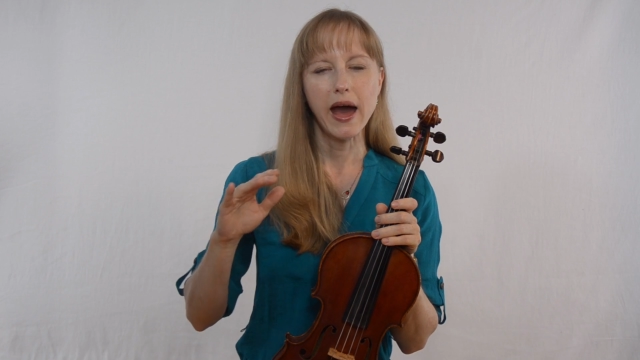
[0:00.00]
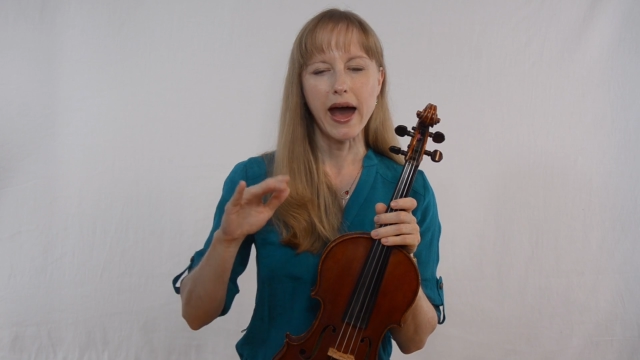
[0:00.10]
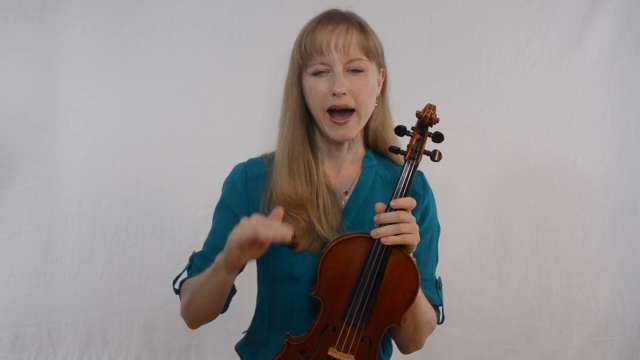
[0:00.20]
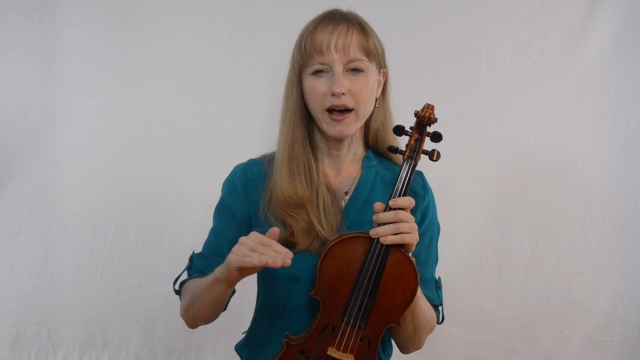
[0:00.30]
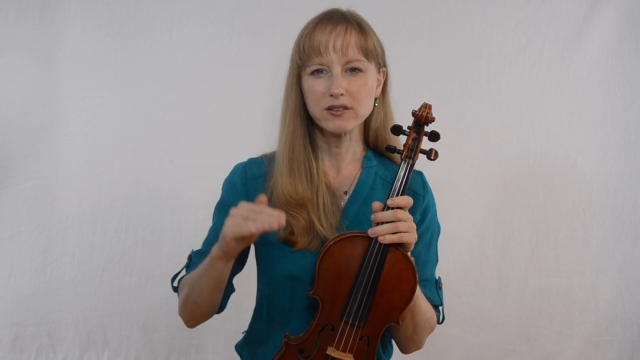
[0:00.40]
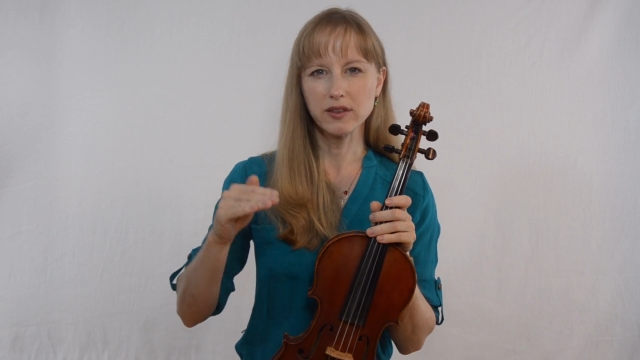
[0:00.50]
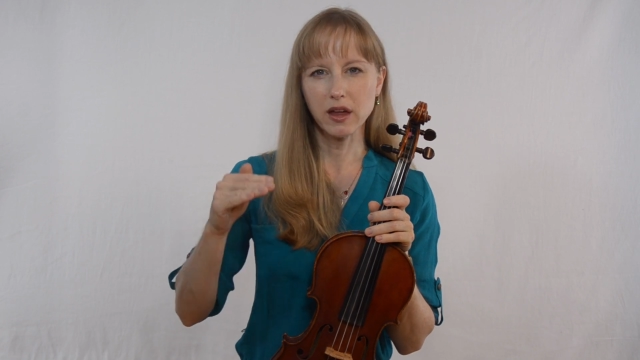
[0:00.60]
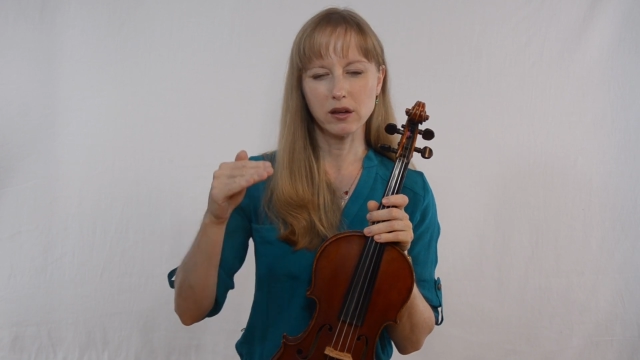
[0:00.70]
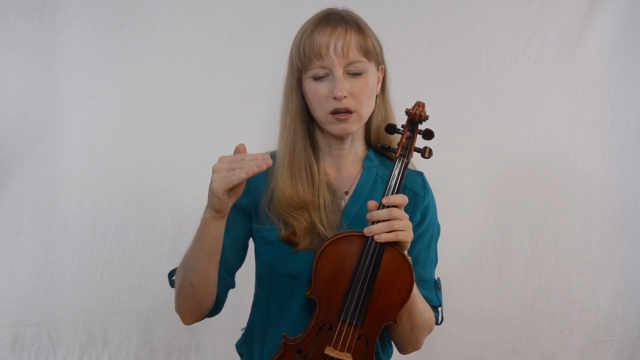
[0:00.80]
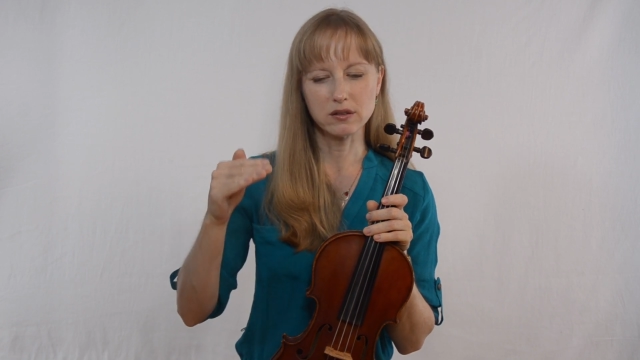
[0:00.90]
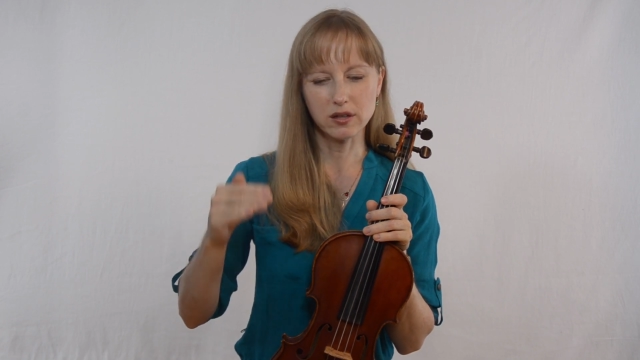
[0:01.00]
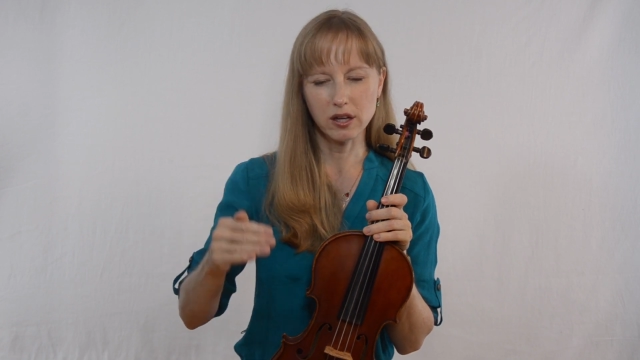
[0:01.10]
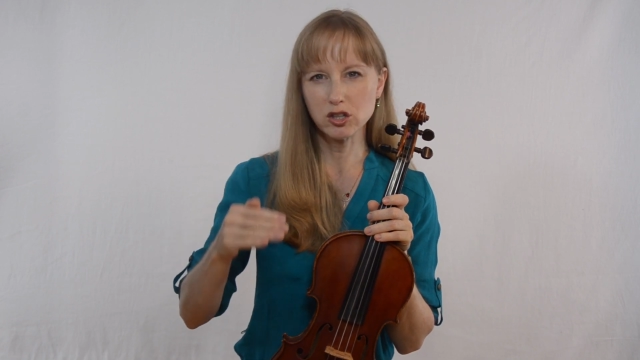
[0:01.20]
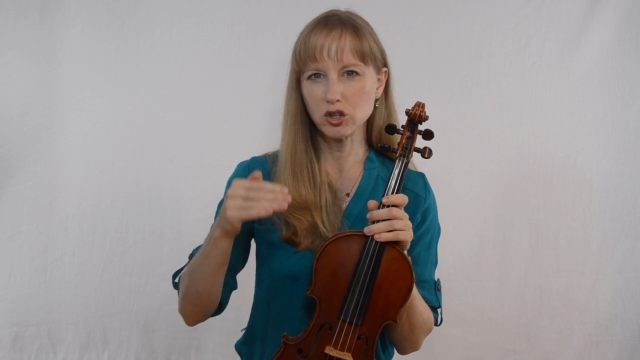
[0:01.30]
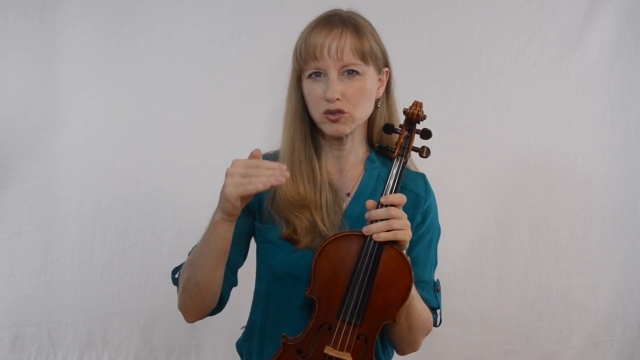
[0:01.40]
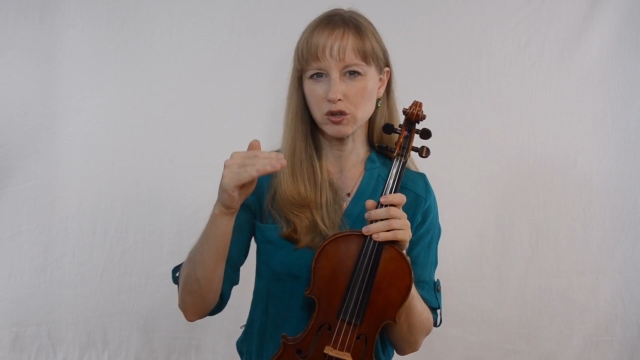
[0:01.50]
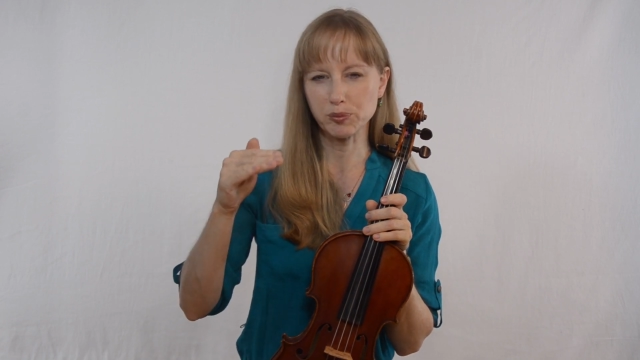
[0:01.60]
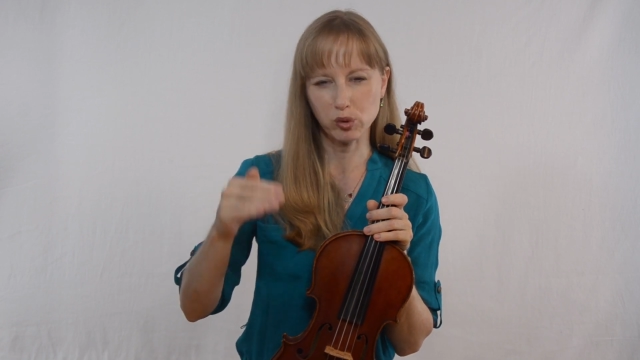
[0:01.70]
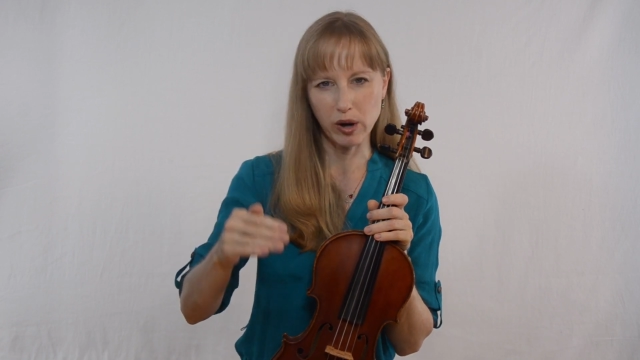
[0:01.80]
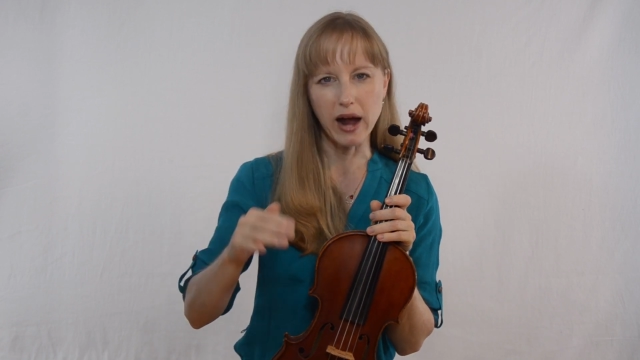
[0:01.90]
As they continue to
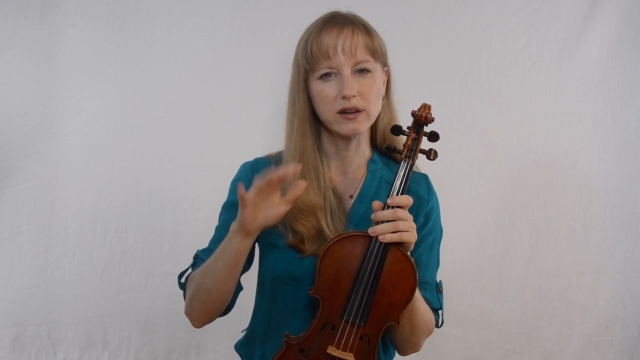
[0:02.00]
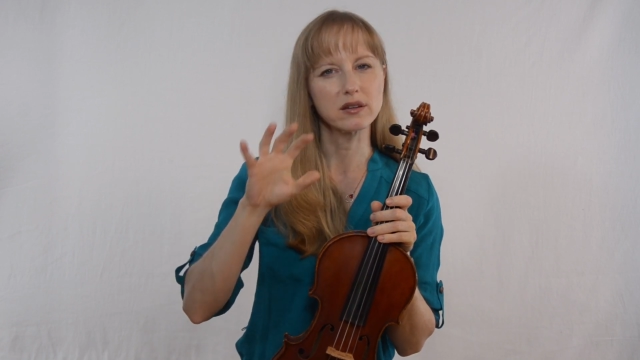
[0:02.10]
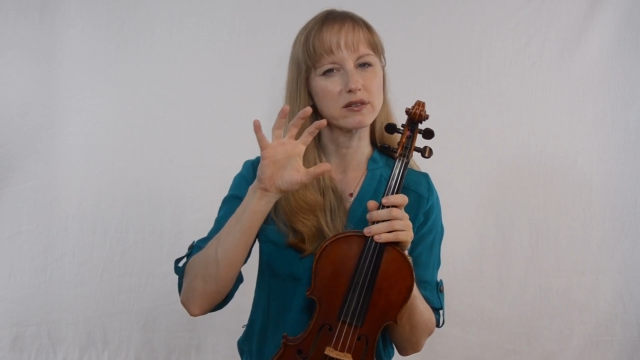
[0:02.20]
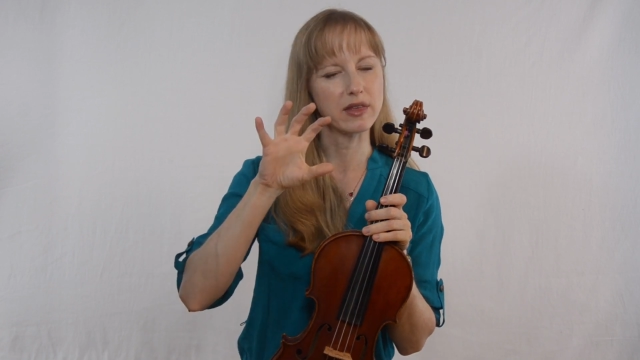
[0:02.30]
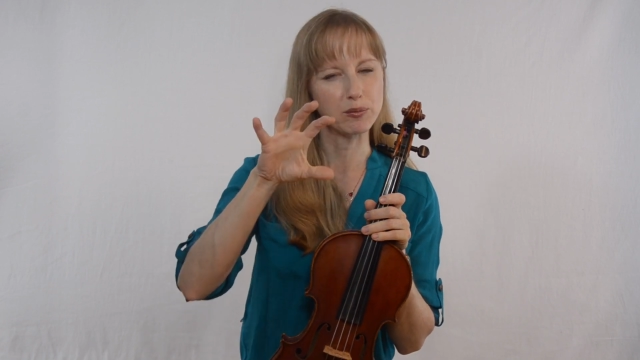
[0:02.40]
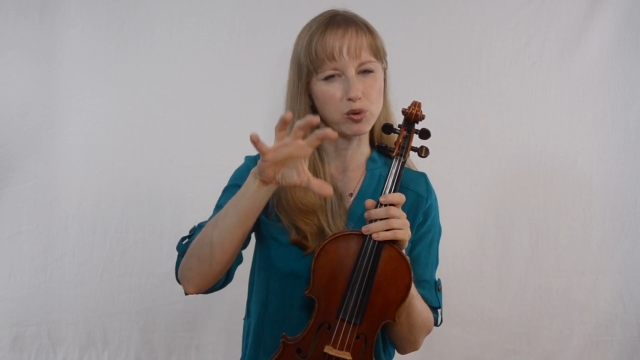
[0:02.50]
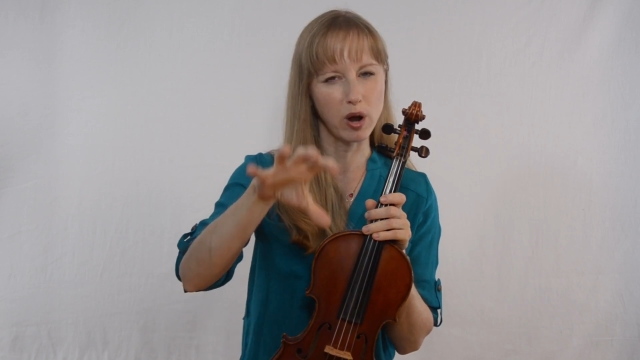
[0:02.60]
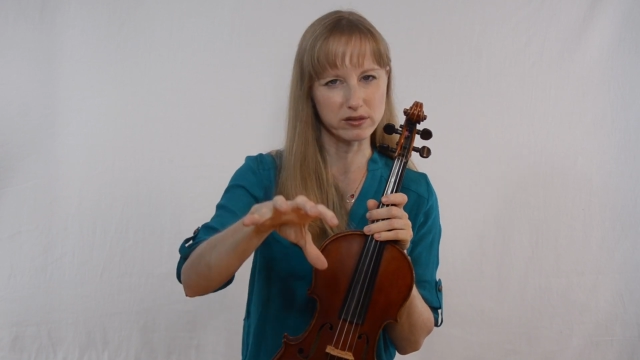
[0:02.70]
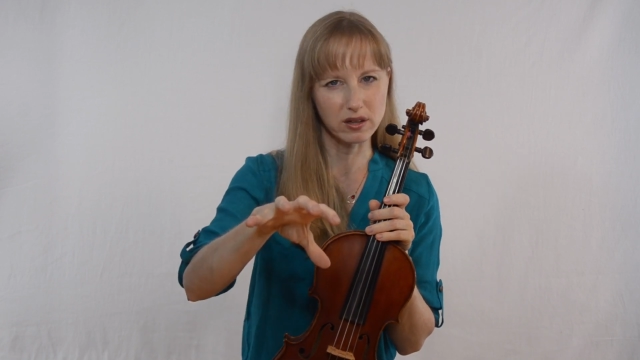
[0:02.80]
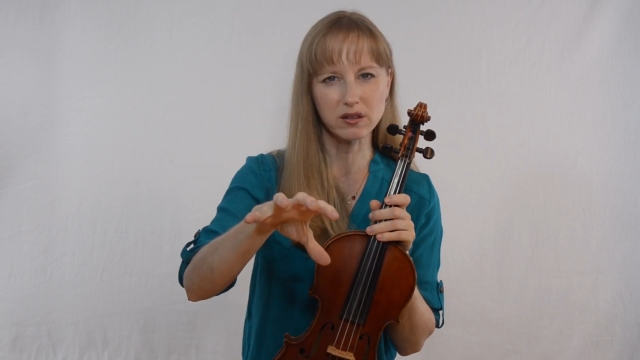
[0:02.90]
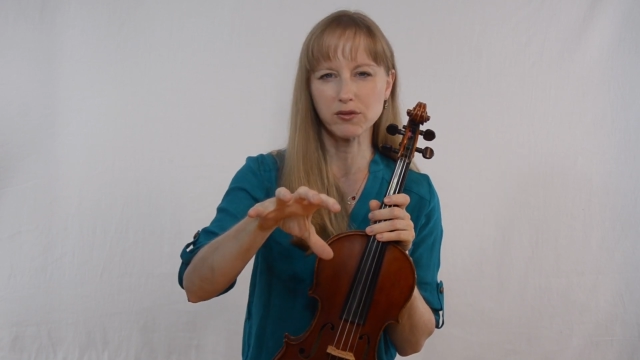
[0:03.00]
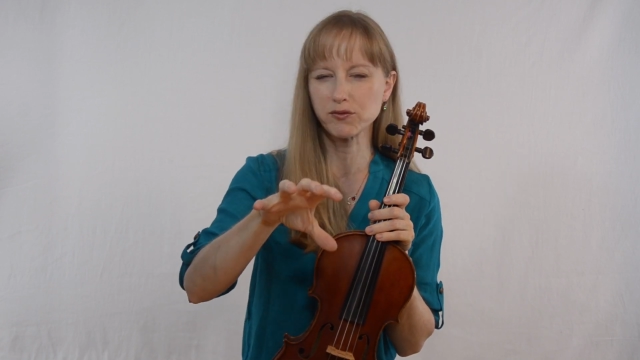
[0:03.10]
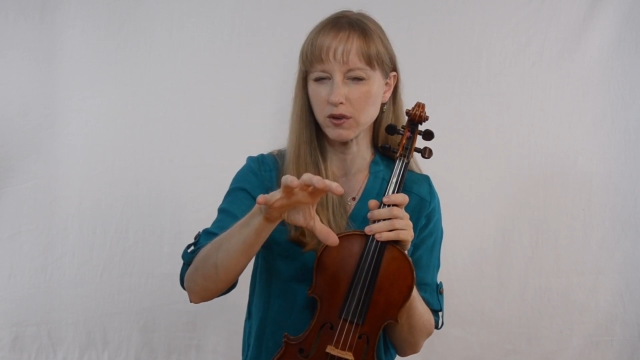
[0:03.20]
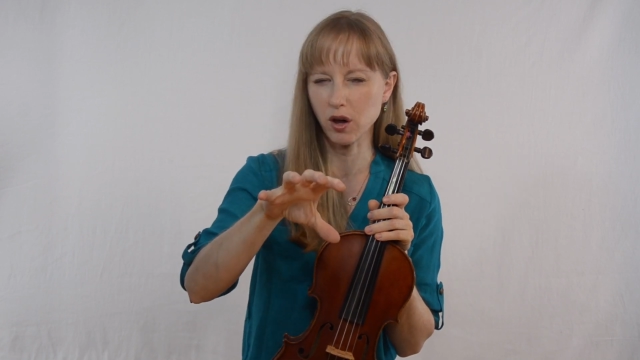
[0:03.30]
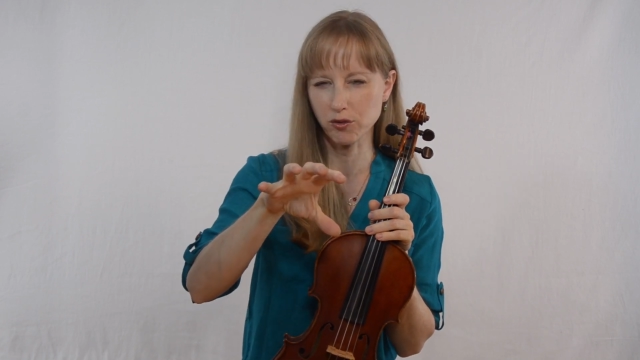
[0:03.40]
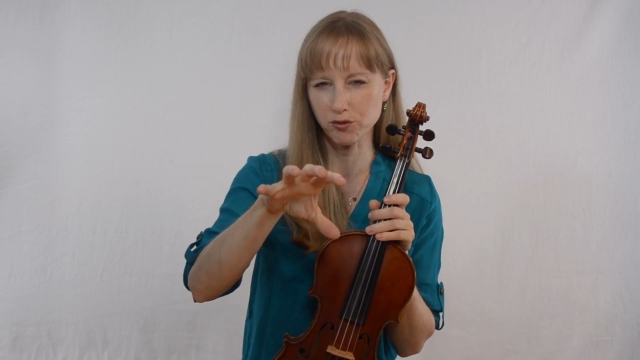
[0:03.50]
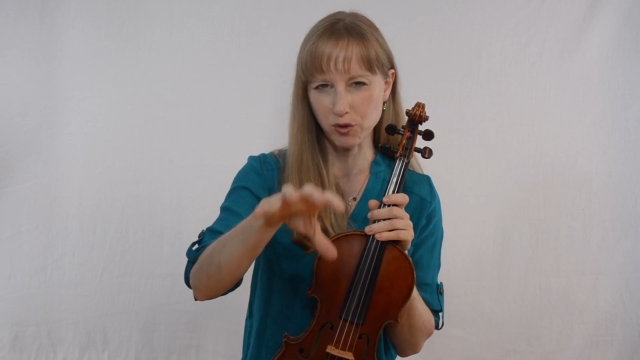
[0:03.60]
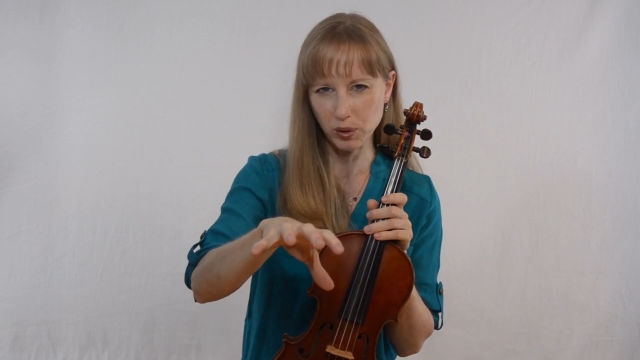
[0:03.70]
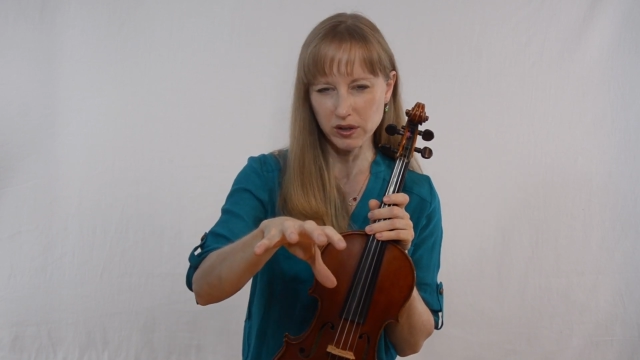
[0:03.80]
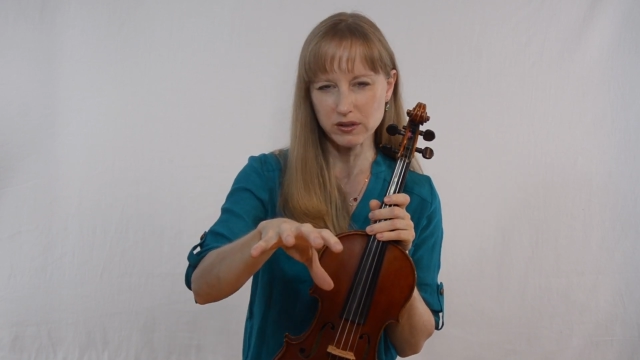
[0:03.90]
practice that process of
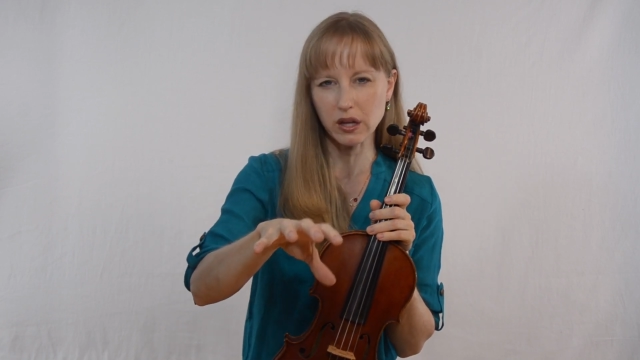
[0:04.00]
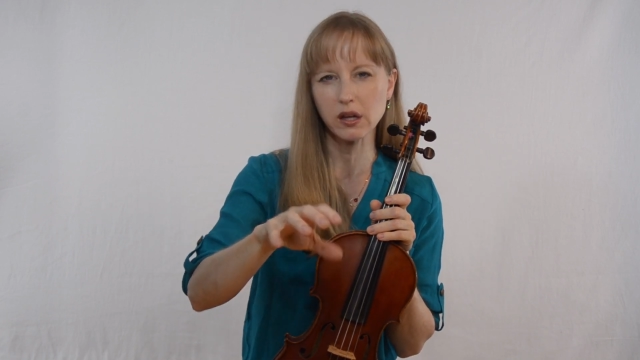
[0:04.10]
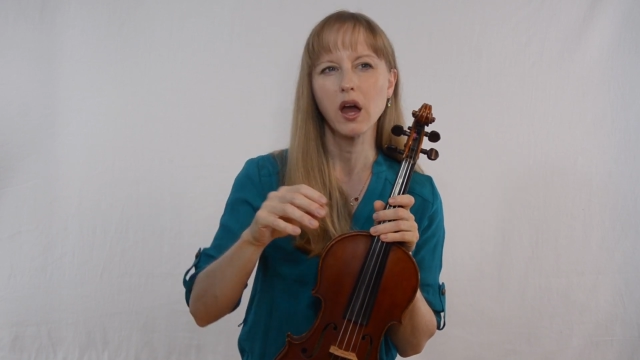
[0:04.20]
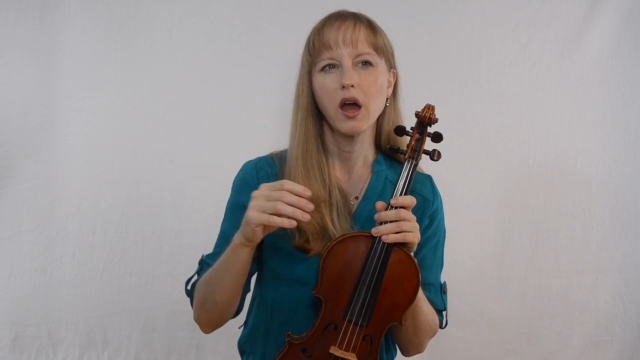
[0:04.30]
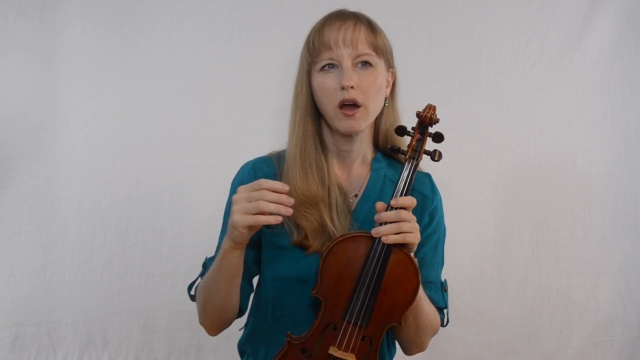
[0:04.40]
focusing,